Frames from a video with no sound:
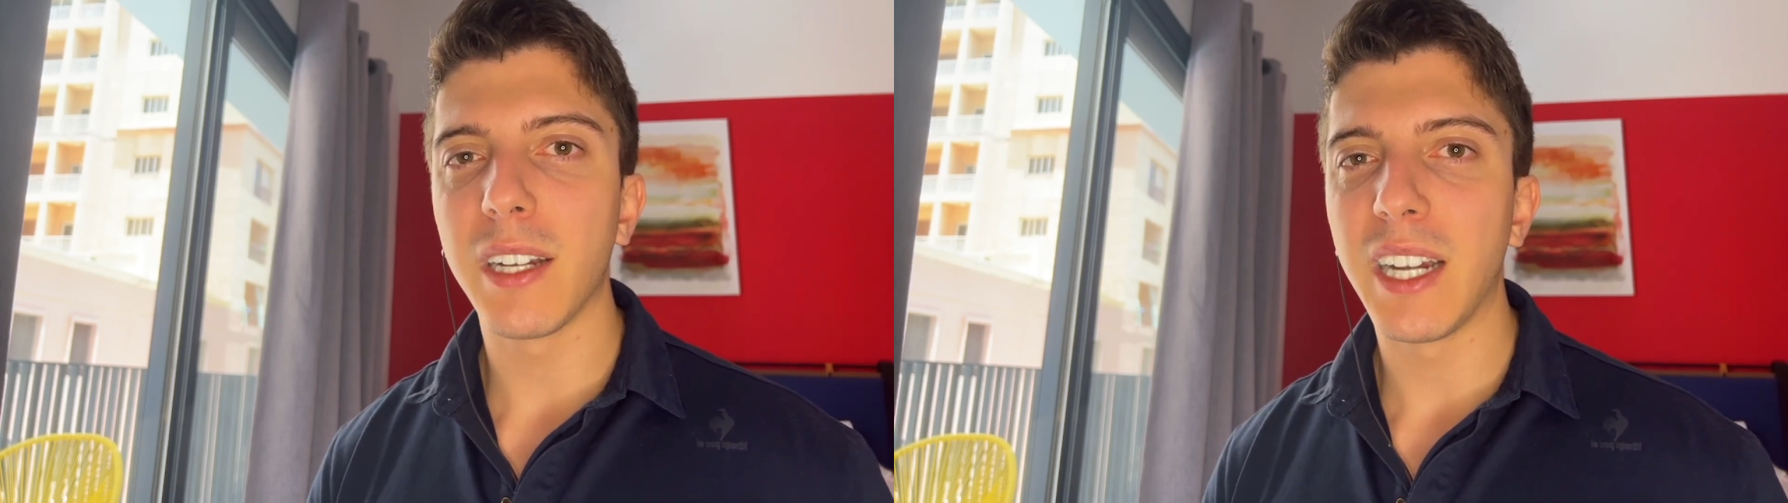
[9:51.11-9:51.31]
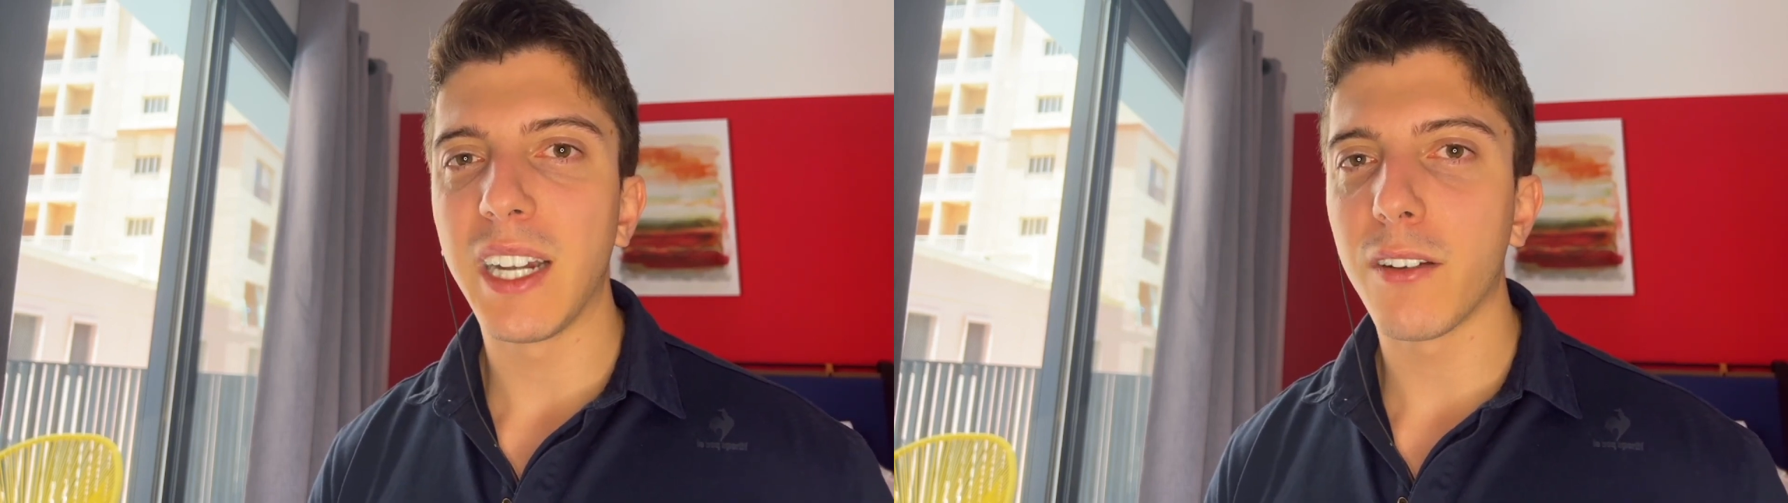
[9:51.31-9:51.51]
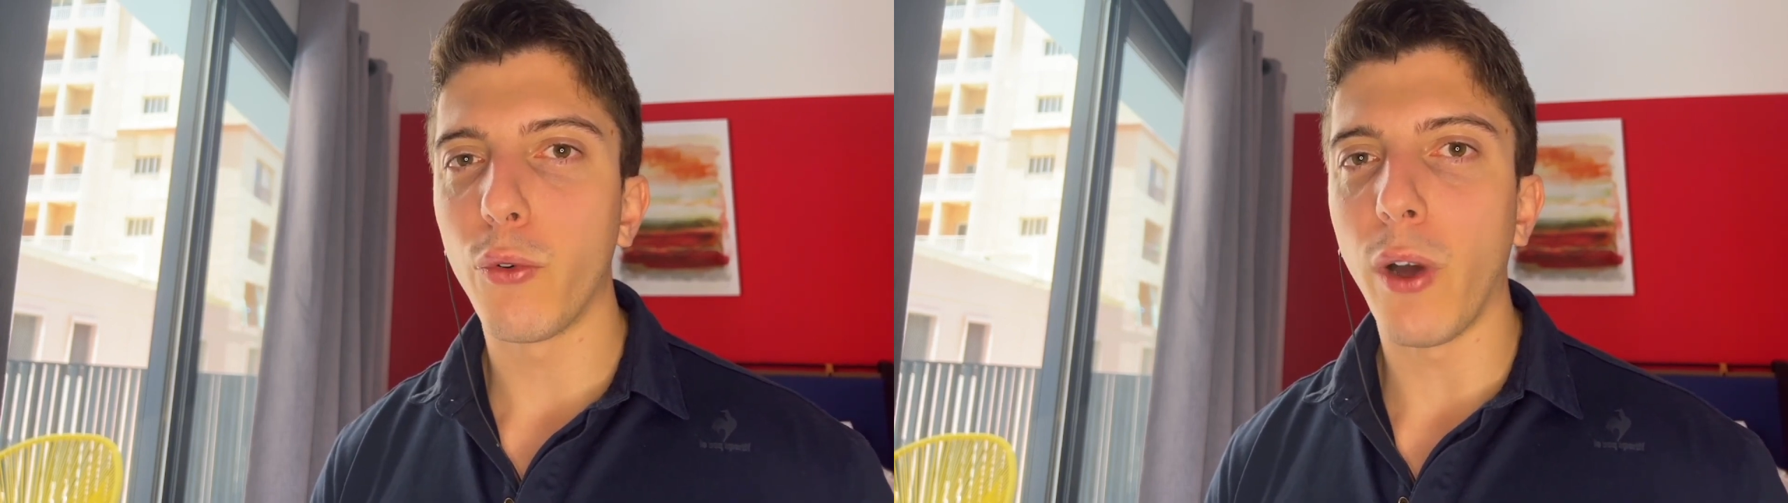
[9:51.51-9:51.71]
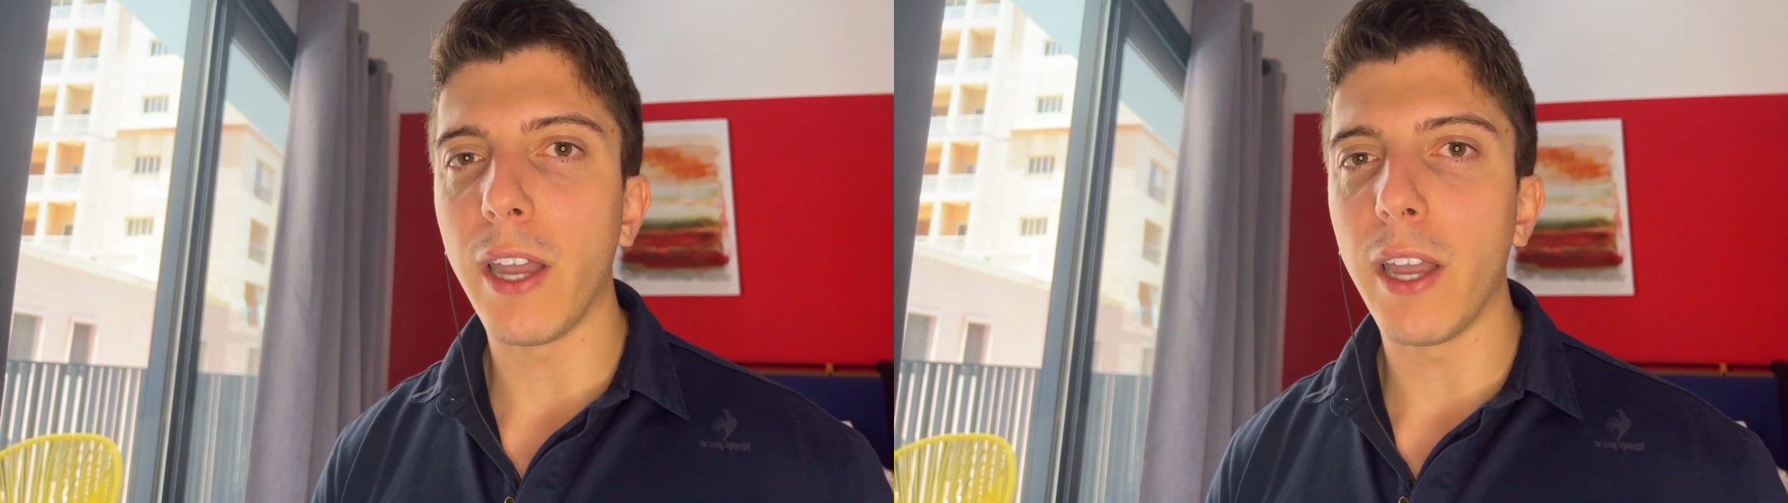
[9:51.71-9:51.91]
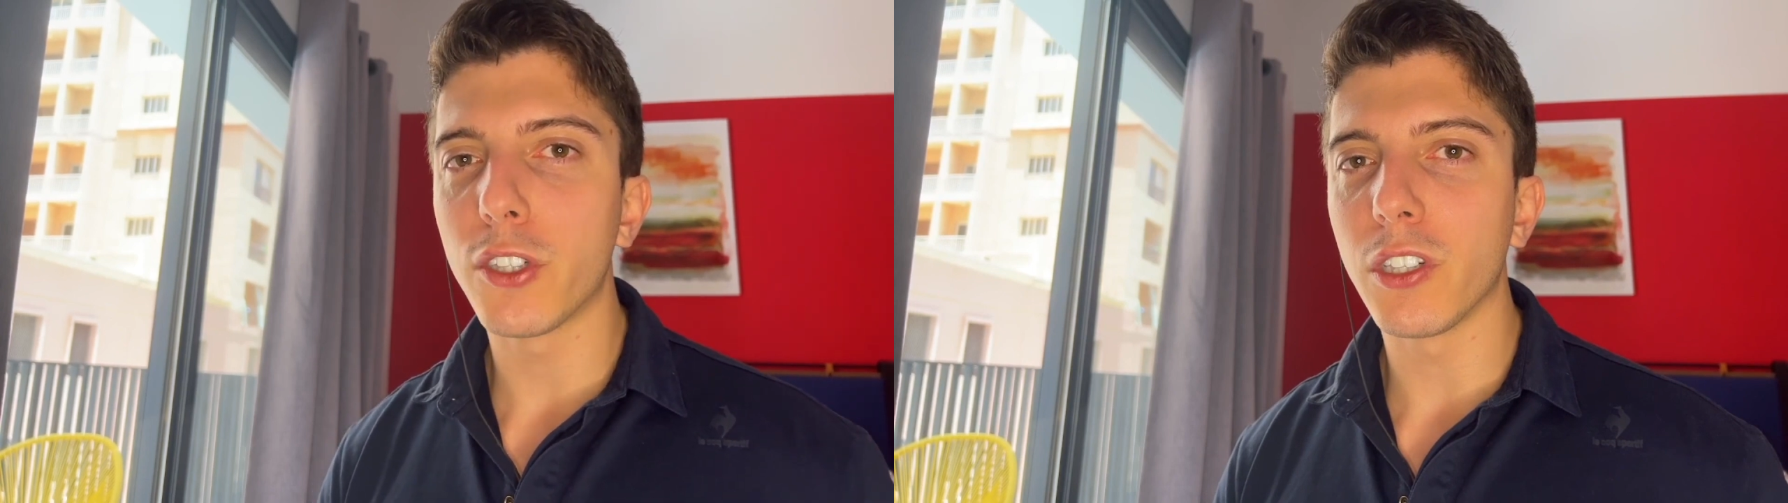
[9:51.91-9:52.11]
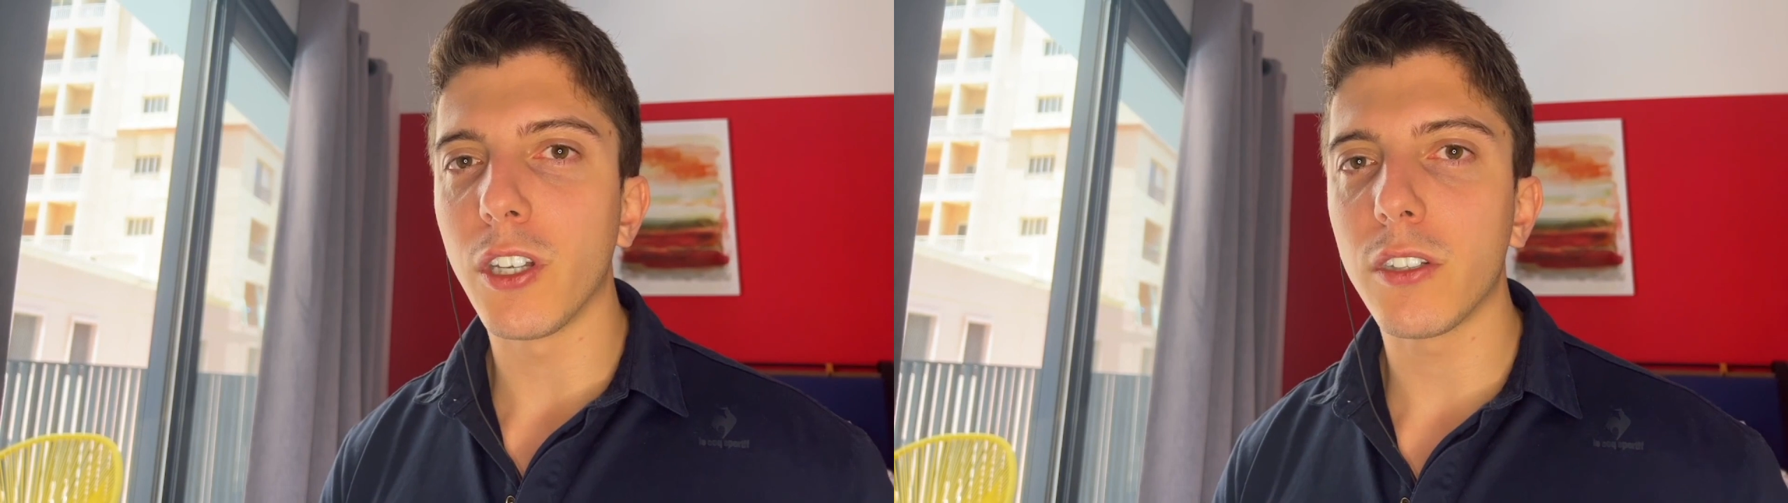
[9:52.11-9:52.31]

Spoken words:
like why you should not